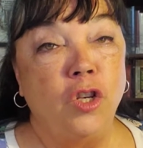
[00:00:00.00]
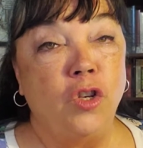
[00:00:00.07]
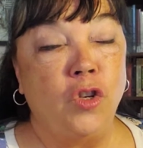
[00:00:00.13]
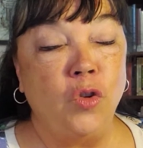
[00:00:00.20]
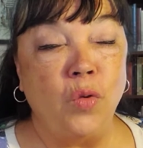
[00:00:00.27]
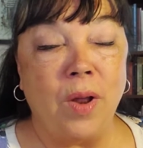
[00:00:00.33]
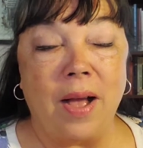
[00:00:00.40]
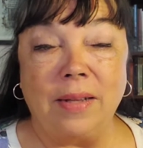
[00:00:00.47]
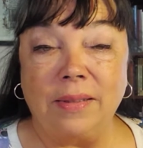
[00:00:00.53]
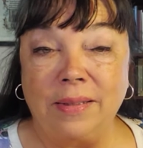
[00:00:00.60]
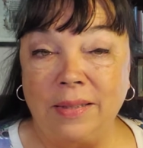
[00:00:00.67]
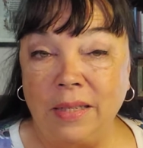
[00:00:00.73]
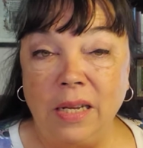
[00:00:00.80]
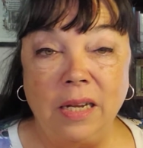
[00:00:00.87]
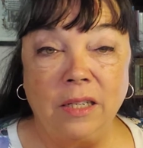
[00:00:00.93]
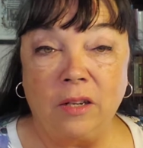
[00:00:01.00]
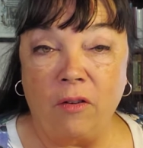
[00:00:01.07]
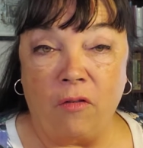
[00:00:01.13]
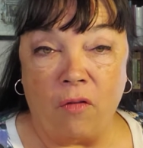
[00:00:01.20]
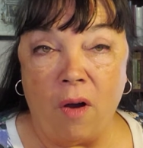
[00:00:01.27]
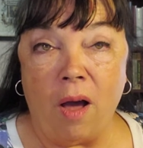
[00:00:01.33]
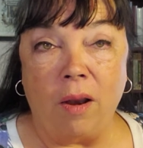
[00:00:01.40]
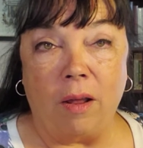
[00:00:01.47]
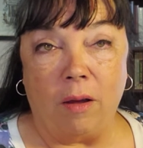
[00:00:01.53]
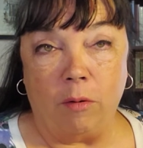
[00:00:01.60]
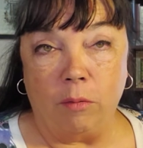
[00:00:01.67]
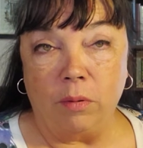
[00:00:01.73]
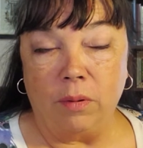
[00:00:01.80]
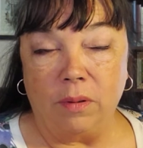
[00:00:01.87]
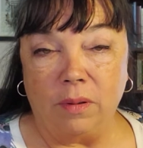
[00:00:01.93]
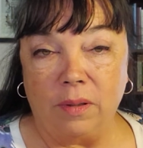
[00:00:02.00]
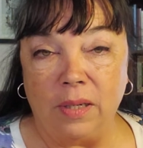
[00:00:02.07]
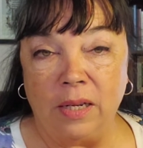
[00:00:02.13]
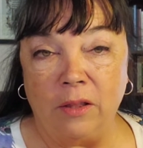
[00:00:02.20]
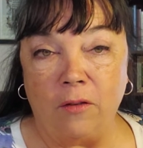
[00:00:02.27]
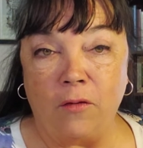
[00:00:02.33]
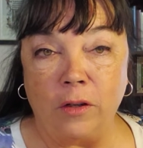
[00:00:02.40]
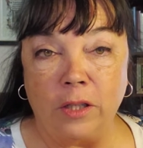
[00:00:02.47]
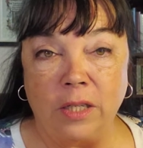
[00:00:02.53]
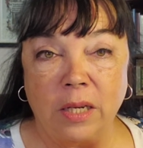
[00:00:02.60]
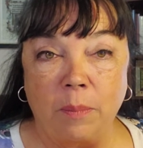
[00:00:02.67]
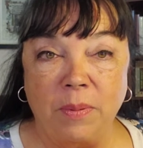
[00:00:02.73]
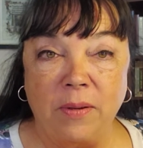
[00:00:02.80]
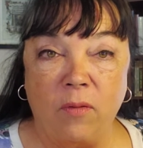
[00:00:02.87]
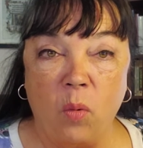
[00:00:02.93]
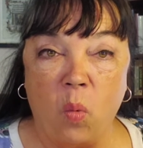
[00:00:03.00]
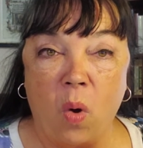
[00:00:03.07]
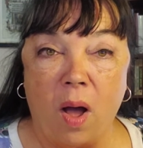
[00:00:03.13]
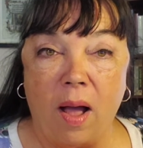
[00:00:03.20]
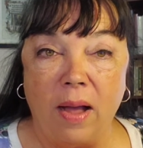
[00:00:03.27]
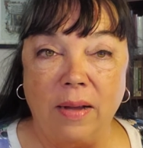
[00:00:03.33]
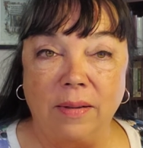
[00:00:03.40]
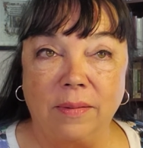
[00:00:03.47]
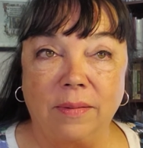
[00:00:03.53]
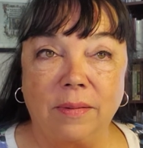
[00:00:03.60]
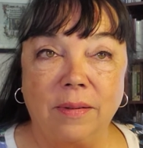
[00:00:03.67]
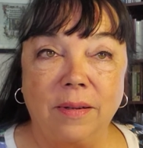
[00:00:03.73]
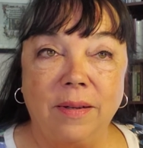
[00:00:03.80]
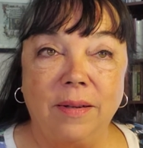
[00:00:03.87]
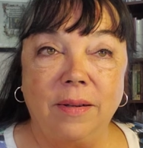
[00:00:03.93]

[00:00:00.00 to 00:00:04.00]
Do not seek to follow in the footsteps of the wise,